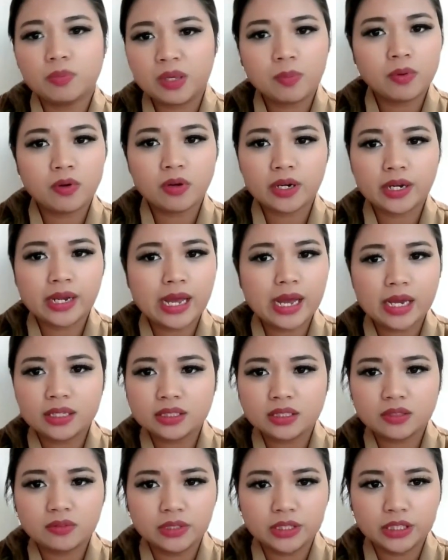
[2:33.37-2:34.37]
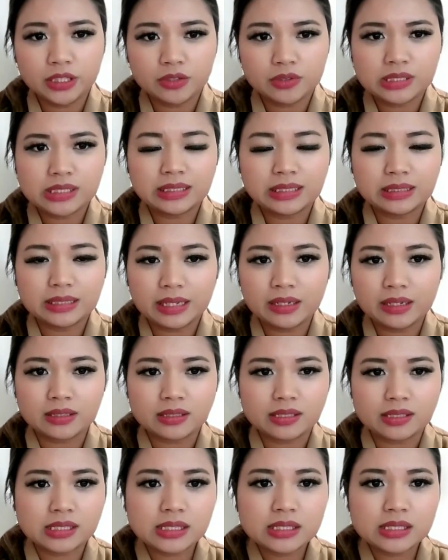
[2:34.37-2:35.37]
When people are actively using
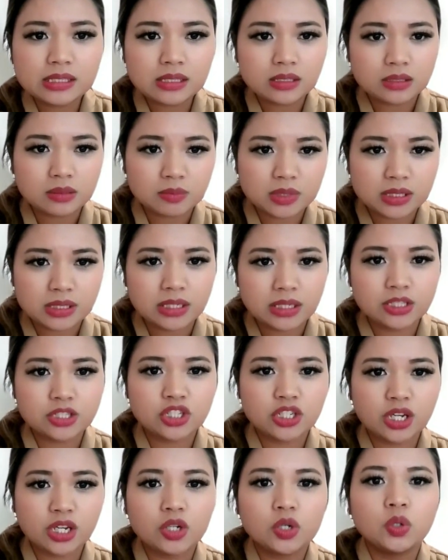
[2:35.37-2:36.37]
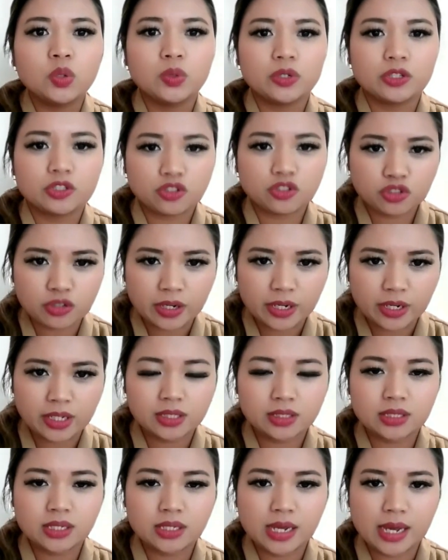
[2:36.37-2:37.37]
data, systems that check who is
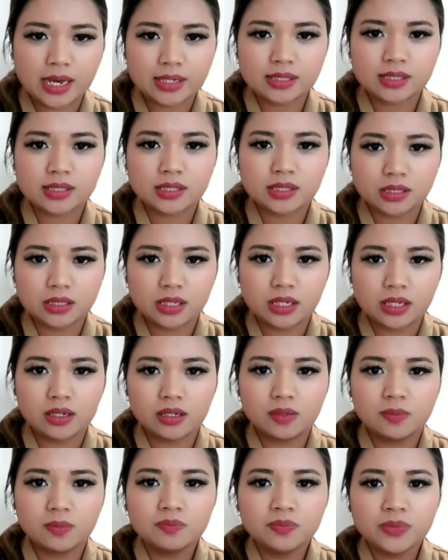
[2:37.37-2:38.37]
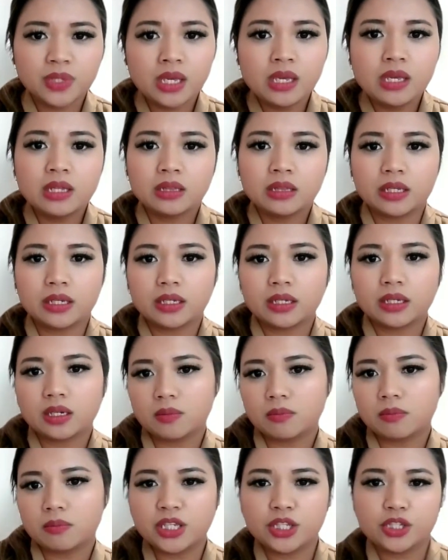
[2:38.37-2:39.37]
trying to access the data,
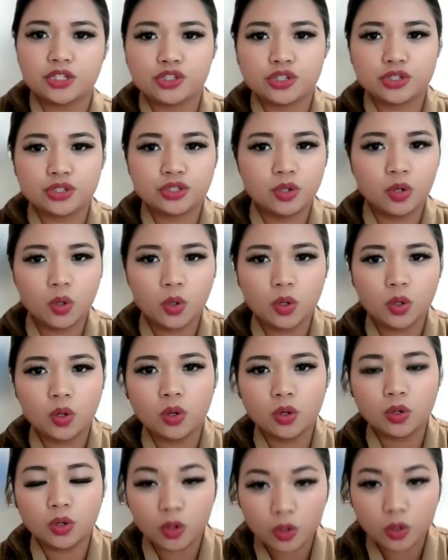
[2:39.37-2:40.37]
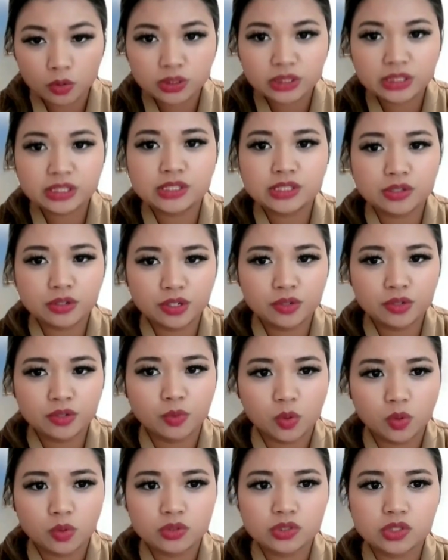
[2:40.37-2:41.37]
like making sure you only
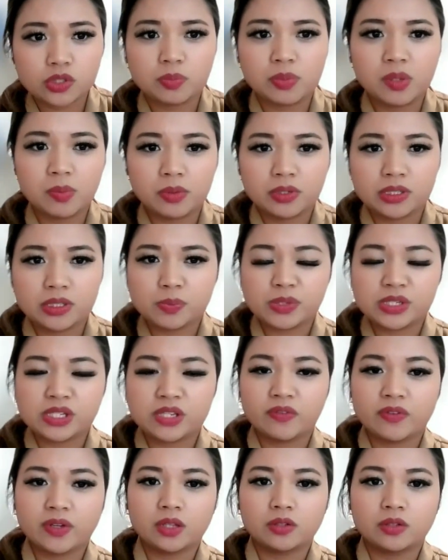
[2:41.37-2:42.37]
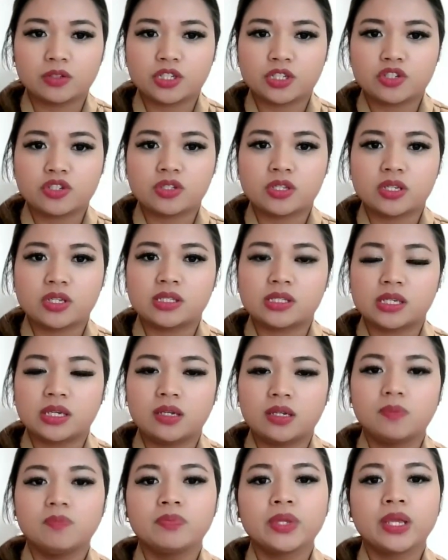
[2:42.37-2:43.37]
certain roles or people in specific locations
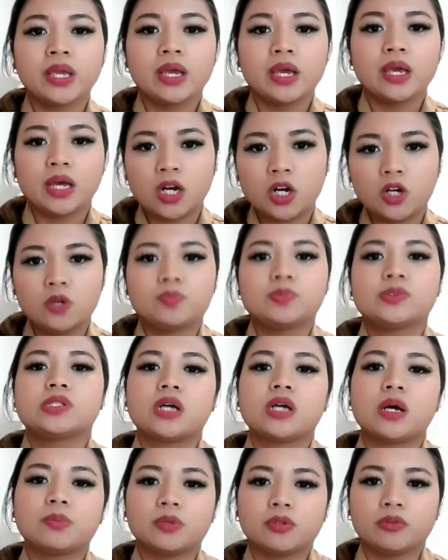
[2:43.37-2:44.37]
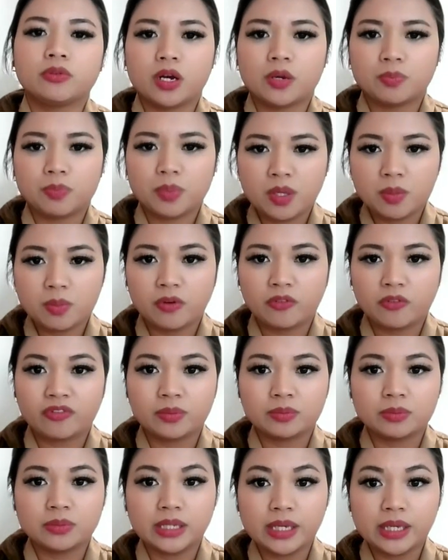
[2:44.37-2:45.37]
can see it, help stop the wrong
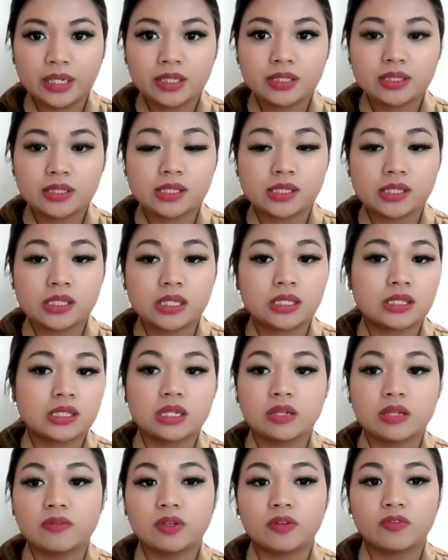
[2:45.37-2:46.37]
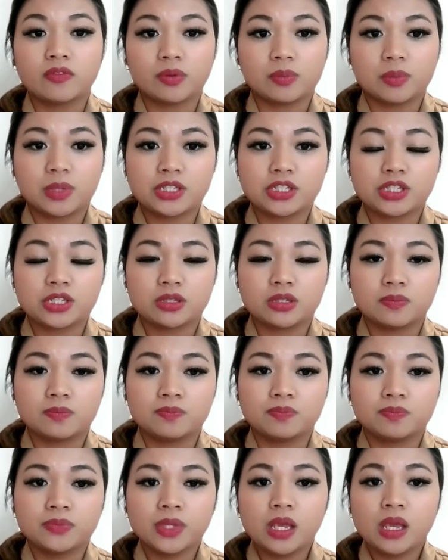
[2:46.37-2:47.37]
people from getting to sensitive
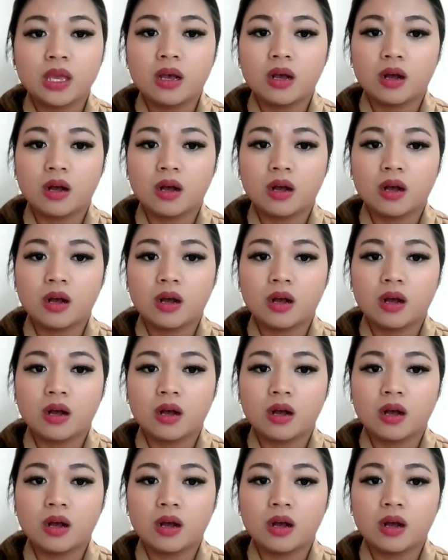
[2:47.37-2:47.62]
information.